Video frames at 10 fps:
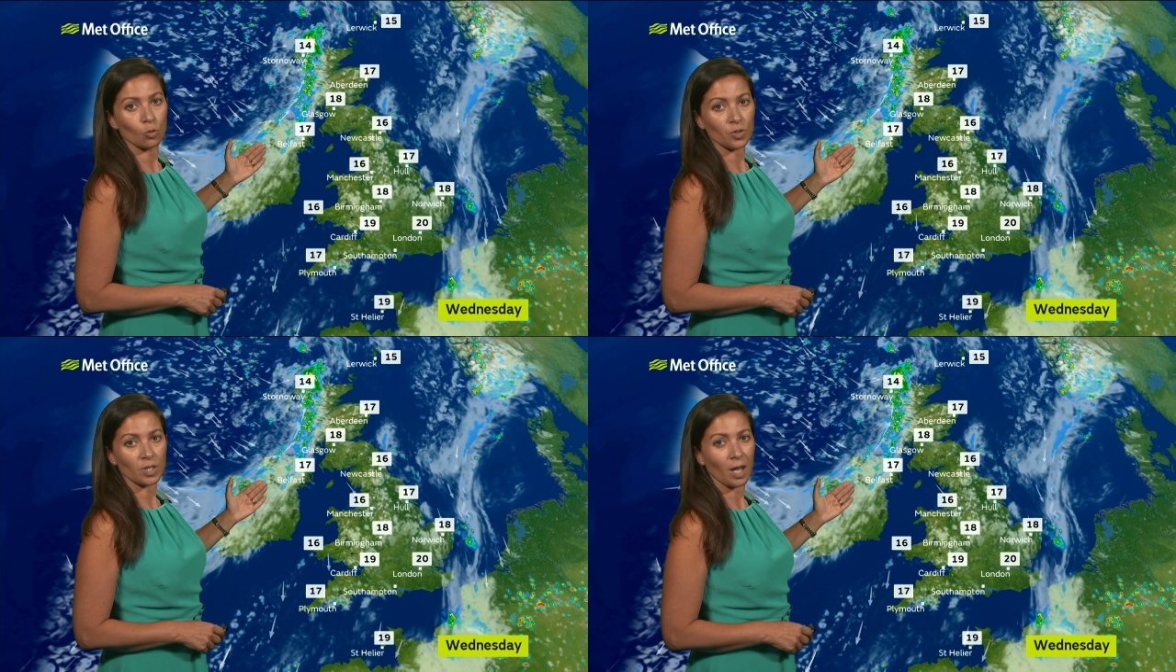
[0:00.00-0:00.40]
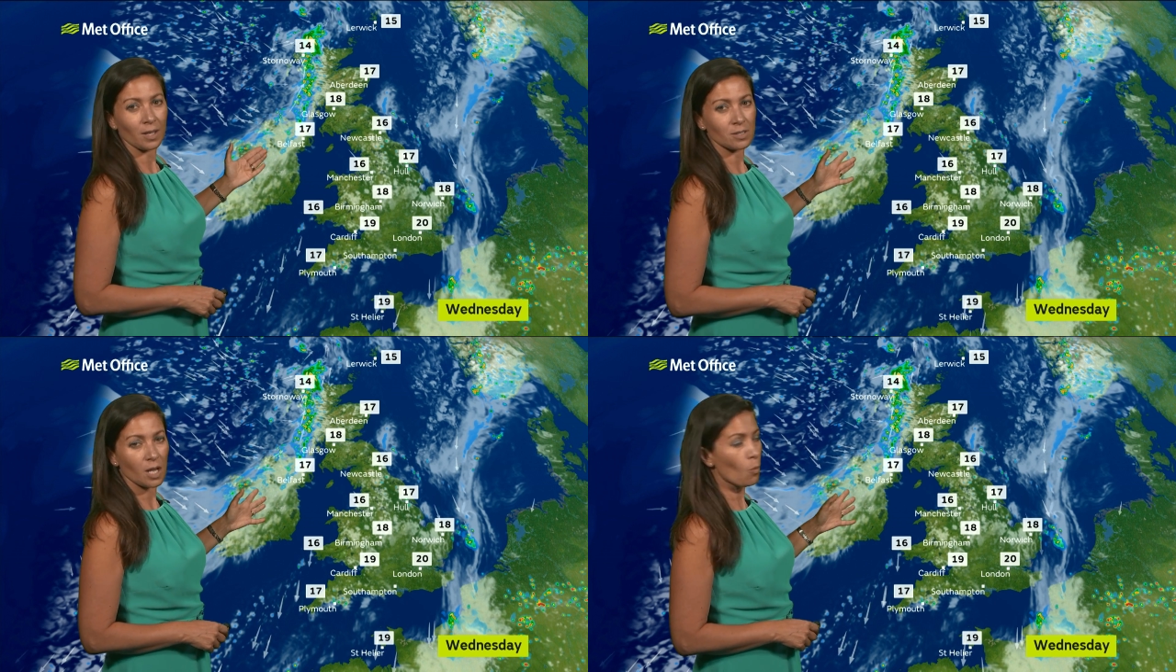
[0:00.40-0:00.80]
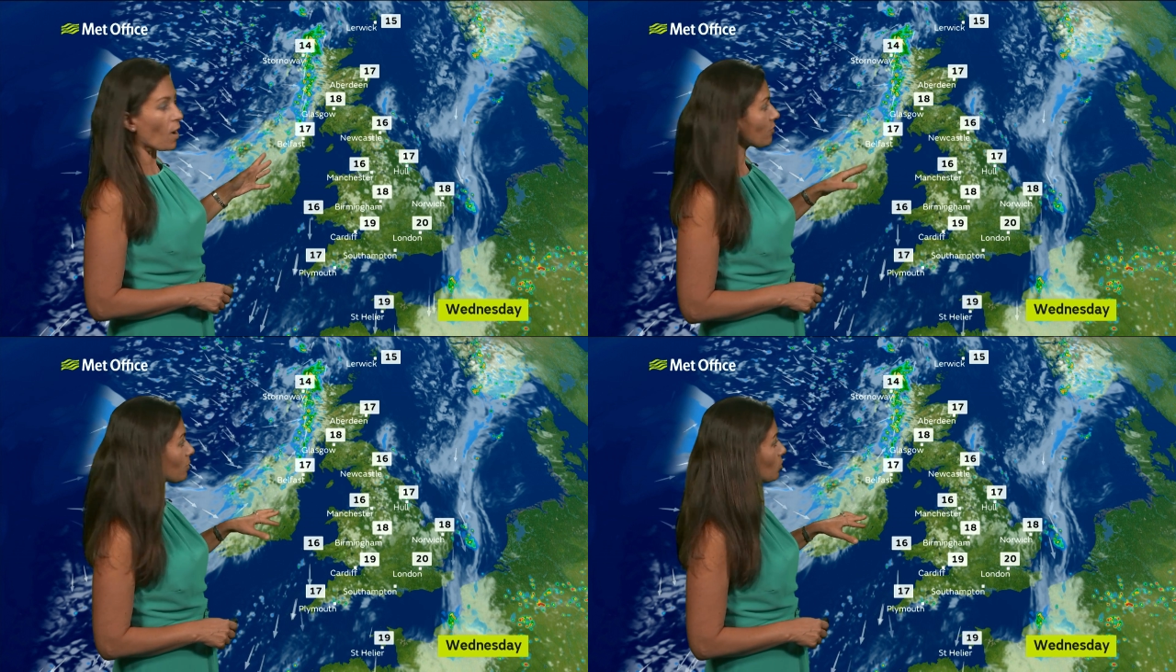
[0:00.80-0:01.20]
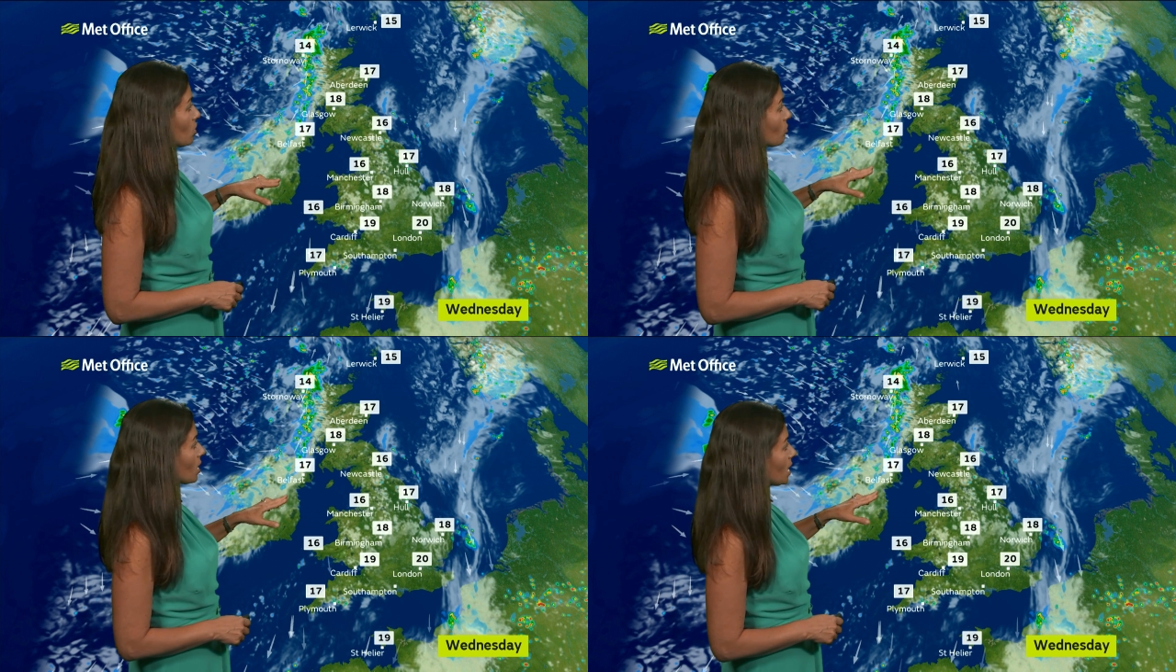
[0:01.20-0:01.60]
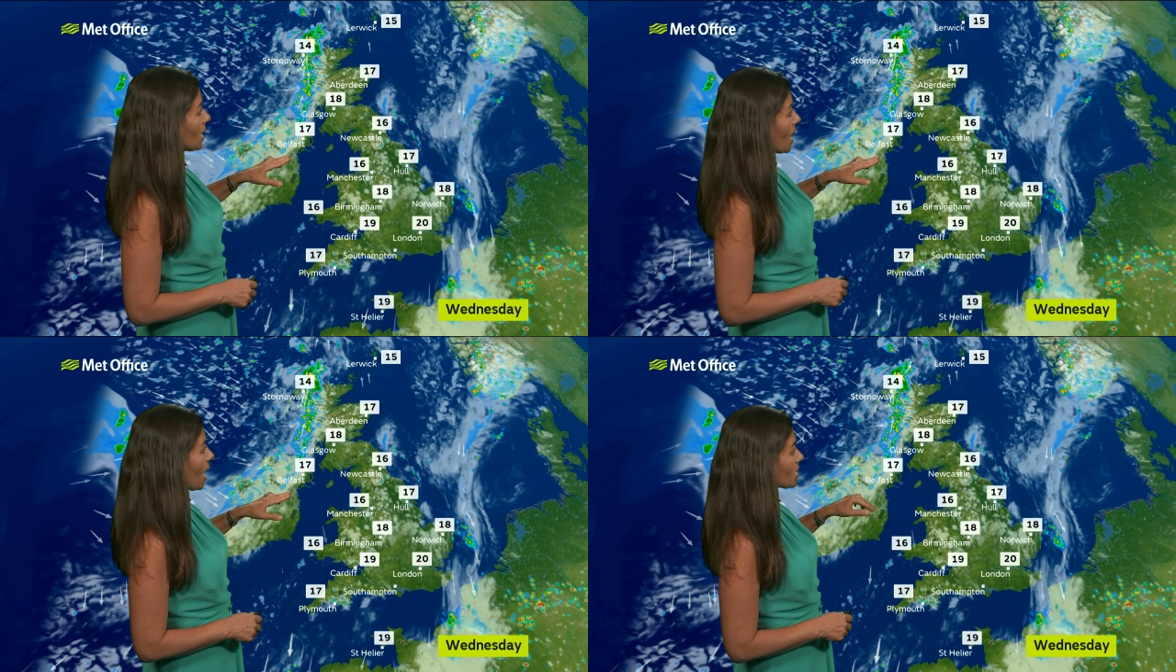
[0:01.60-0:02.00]
Northern Ireland, away from Newry
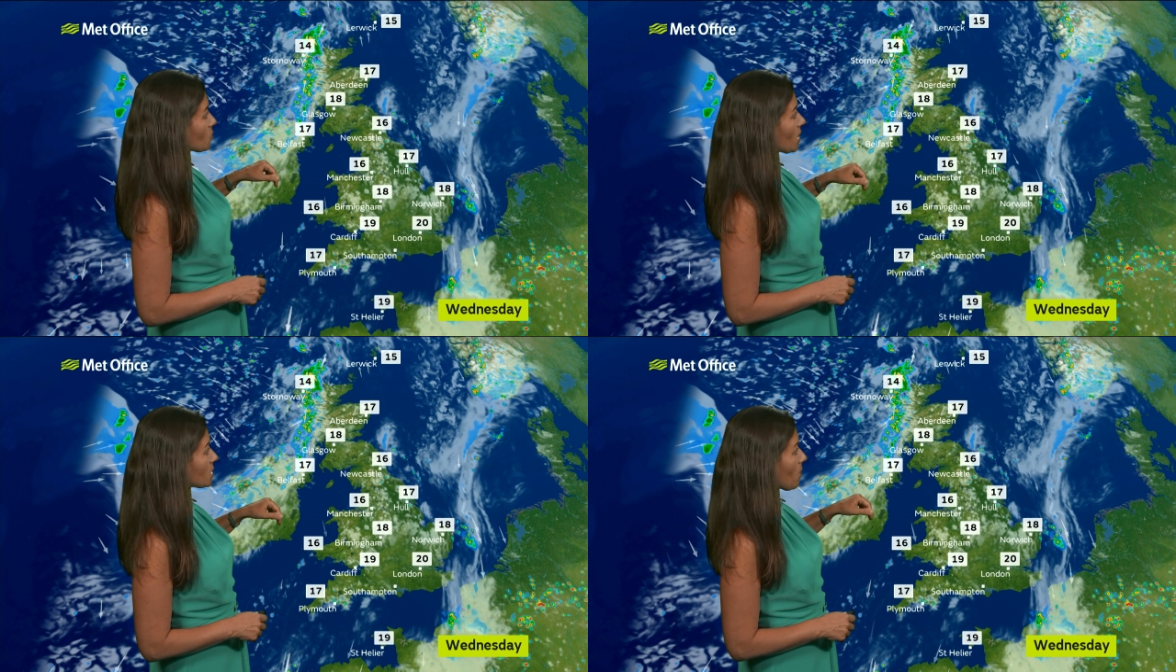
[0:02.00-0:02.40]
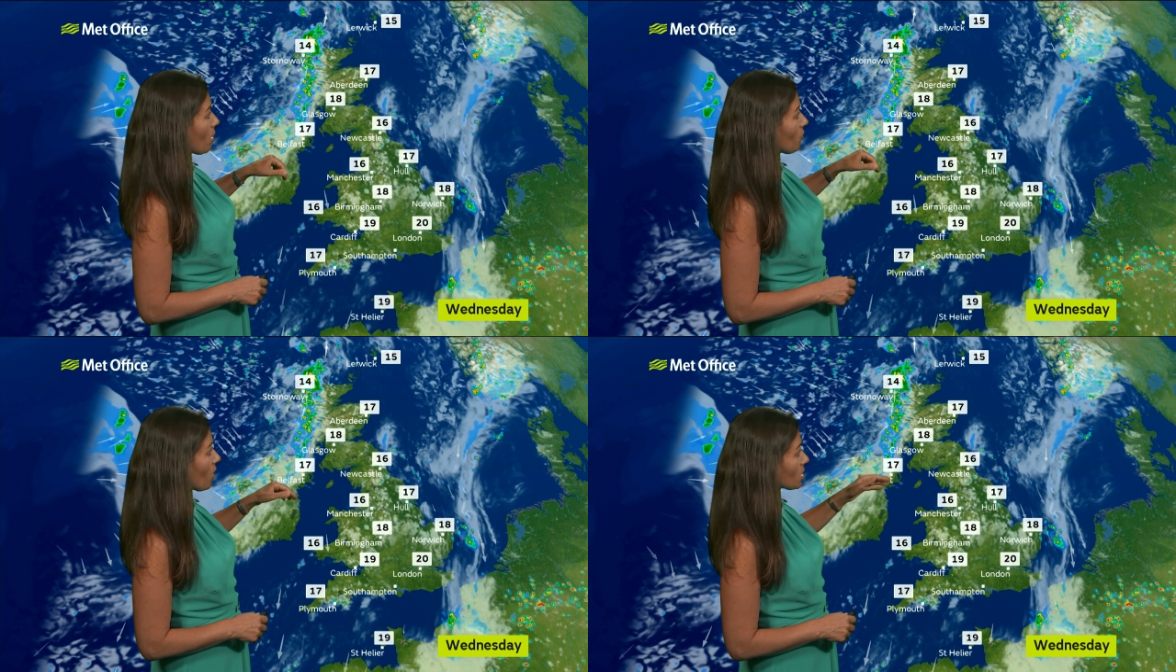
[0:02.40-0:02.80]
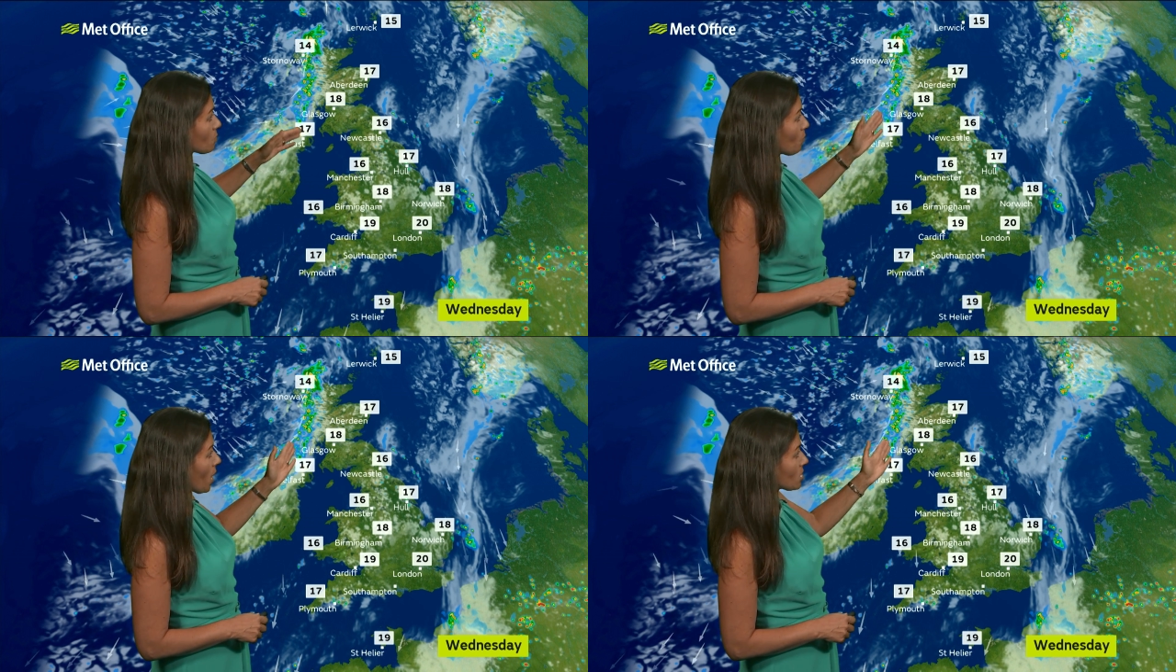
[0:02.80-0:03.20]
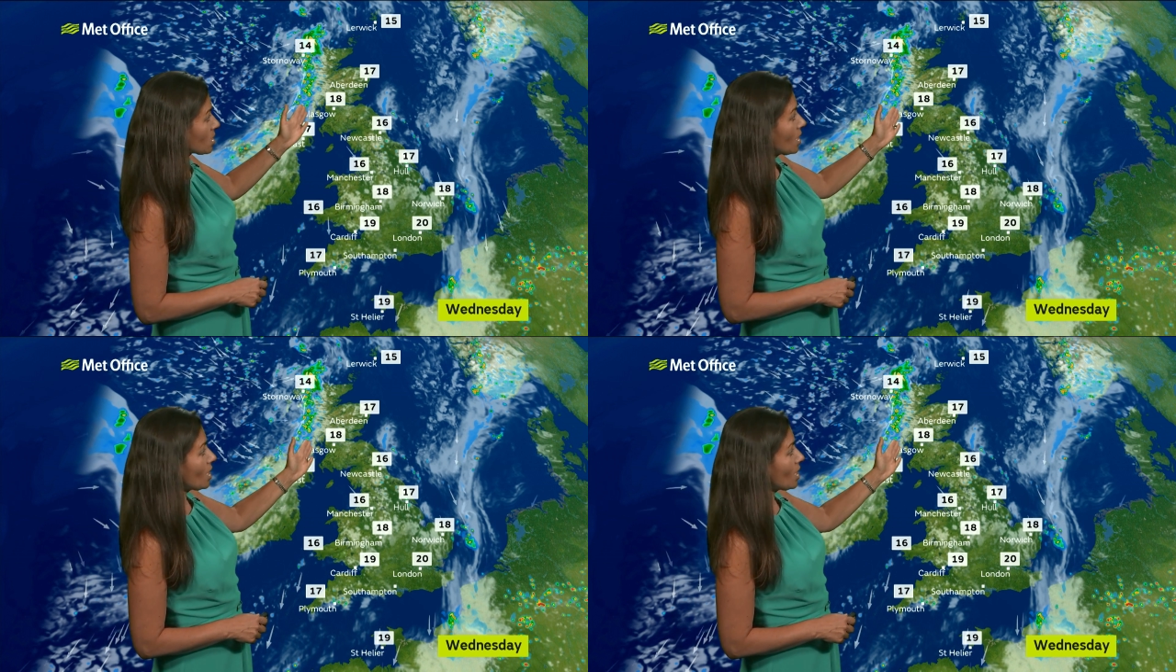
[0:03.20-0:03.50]
as well as Belfast. But